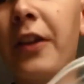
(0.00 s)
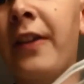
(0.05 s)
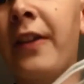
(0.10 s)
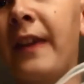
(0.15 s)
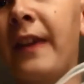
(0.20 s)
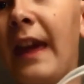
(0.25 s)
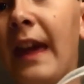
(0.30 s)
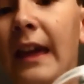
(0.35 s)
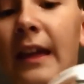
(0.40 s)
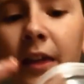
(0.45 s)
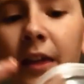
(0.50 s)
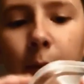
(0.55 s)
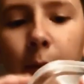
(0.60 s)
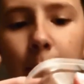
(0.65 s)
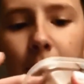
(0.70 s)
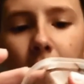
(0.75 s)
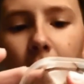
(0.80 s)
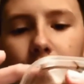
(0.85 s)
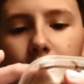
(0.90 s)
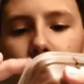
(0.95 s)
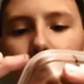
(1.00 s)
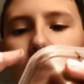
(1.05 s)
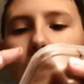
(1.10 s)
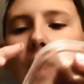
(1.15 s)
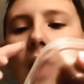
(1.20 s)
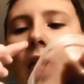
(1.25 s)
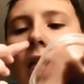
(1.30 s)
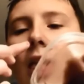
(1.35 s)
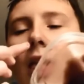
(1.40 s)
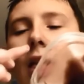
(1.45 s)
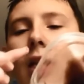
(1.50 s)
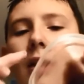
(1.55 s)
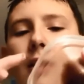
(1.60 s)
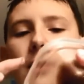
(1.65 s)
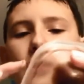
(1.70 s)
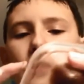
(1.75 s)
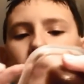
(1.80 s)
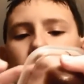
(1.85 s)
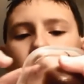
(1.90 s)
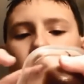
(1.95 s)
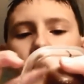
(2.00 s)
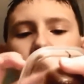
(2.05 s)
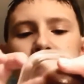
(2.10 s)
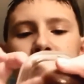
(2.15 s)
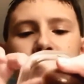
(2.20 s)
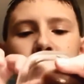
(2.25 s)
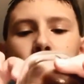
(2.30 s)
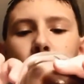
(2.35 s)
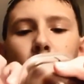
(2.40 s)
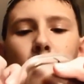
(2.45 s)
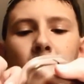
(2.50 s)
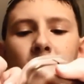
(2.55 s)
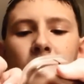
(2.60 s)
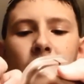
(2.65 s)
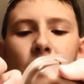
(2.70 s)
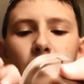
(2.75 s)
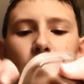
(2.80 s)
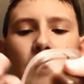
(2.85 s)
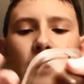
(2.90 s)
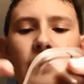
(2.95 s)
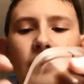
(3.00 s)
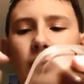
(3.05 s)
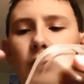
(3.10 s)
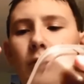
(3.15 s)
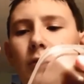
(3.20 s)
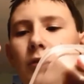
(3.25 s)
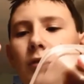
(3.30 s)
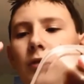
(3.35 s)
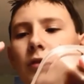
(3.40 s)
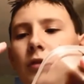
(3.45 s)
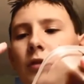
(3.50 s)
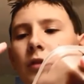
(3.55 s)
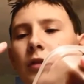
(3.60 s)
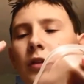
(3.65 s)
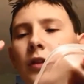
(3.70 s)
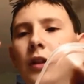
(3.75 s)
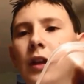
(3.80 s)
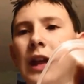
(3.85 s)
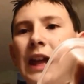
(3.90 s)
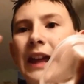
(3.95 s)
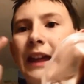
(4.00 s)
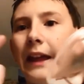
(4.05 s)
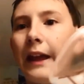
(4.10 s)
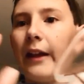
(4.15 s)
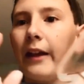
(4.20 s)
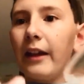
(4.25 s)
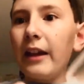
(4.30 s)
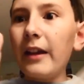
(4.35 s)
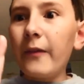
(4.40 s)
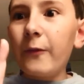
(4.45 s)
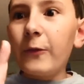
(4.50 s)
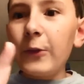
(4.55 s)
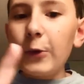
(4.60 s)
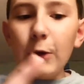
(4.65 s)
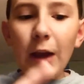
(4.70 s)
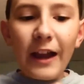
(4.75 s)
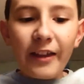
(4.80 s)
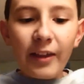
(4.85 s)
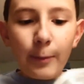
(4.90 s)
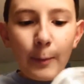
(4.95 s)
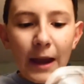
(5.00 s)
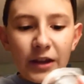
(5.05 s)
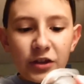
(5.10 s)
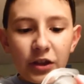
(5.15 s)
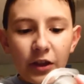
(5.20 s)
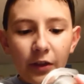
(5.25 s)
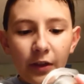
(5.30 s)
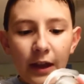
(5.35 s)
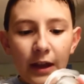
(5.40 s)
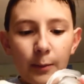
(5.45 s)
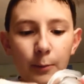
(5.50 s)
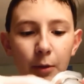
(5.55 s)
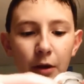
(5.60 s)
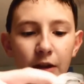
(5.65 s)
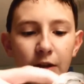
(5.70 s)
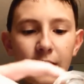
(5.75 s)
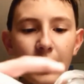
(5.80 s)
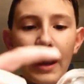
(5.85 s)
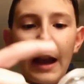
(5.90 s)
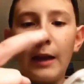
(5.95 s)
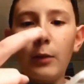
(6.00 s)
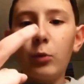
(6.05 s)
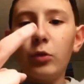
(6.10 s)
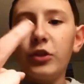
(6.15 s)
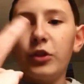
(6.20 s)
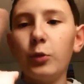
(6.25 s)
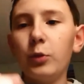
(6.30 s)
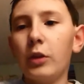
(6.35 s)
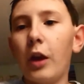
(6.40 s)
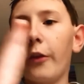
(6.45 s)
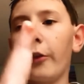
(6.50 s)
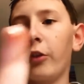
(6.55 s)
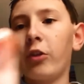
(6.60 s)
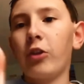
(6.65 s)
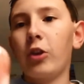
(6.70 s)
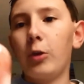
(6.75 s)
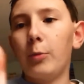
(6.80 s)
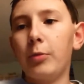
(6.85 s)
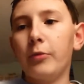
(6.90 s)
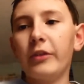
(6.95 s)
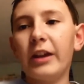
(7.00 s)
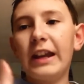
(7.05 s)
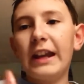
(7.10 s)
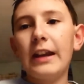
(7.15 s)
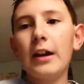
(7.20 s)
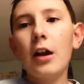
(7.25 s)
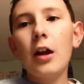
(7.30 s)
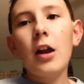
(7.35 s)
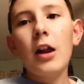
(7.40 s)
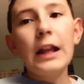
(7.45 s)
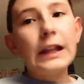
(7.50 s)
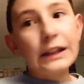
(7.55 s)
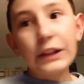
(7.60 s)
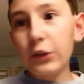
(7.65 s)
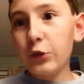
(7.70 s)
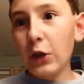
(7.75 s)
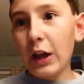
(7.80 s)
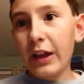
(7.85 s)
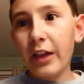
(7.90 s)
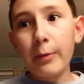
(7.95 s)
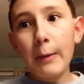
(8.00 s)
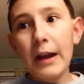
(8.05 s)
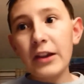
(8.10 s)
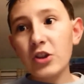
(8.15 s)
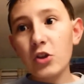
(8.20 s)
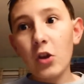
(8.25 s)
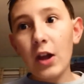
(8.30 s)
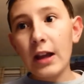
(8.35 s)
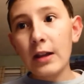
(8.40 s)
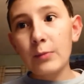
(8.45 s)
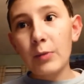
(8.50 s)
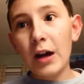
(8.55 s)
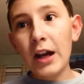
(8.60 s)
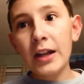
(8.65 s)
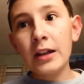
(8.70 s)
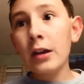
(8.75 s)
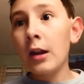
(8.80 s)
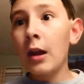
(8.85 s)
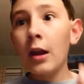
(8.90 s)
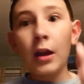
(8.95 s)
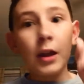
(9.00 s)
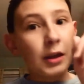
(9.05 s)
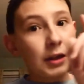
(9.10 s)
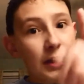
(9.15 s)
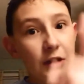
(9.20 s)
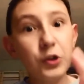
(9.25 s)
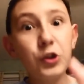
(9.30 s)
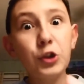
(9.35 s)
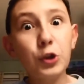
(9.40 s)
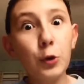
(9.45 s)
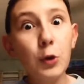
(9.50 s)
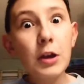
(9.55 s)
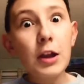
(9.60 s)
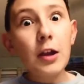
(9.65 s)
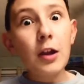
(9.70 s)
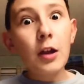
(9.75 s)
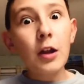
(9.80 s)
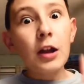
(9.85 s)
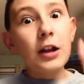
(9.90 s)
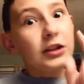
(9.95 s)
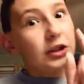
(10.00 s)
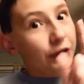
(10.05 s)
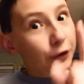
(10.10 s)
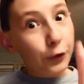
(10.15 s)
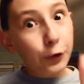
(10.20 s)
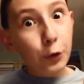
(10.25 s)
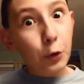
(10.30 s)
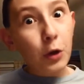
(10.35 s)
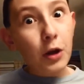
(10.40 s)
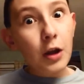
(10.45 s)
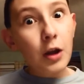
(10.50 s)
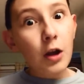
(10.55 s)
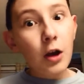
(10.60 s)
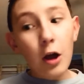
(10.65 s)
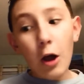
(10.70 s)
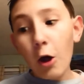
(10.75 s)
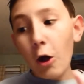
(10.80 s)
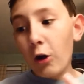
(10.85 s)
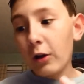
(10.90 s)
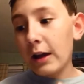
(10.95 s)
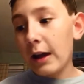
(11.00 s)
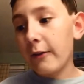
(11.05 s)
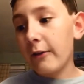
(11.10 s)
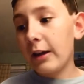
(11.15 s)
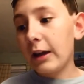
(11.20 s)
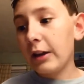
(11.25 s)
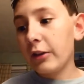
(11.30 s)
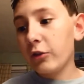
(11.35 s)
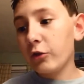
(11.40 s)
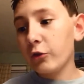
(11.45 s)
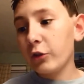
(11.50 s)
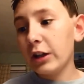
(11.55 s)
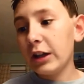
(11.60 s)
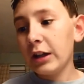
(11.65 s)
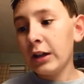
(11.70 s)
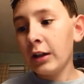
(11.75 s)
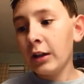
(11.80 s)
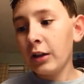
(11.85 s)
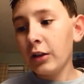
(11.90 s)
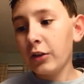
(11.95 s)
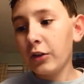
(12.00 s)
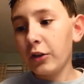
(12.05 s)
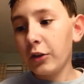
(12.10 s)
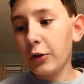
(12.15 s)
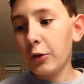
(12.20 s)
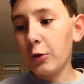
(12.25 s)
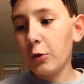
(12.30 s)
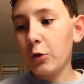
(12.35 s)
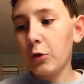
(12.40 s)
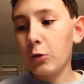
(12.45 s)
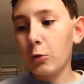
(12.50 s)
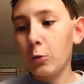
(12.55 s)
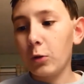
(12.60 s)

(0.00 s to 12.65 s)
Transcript: it sticks because I don't. Yeah, if you guys smash this like button, I will do another scoop. Right? Did you guys smash the like button? Did you do it? Did you do it? Okay, ready? 3, 2, 1.